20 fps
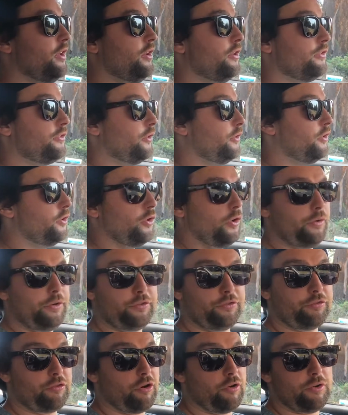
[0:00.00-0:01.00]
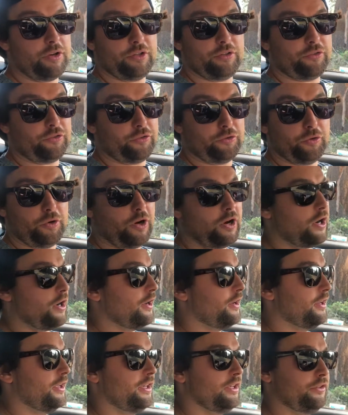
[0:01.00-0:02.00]
So you can always throw it in too
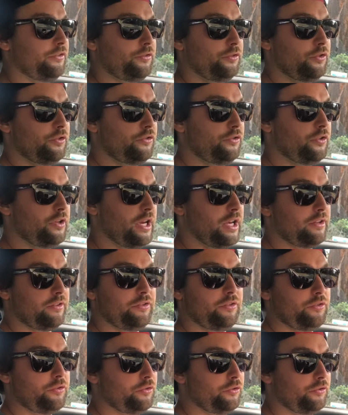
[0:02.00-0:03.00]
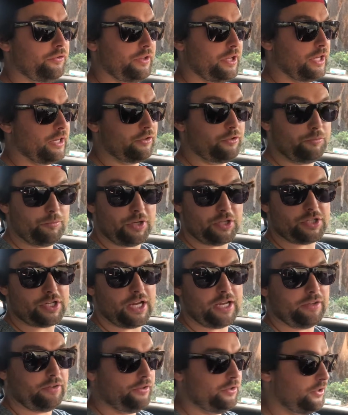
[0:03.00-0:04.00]
hard. As soon as you get to too much
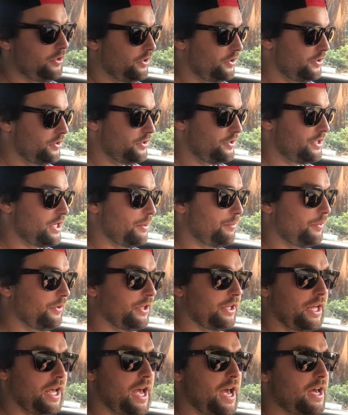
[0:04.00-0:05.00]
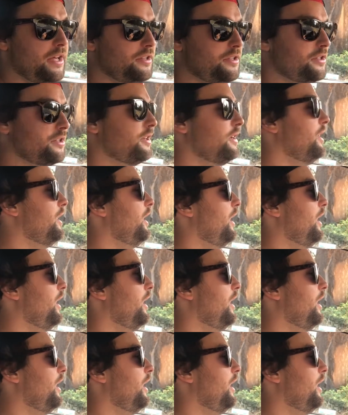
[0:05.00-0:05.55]
angle, you can just step on the gas,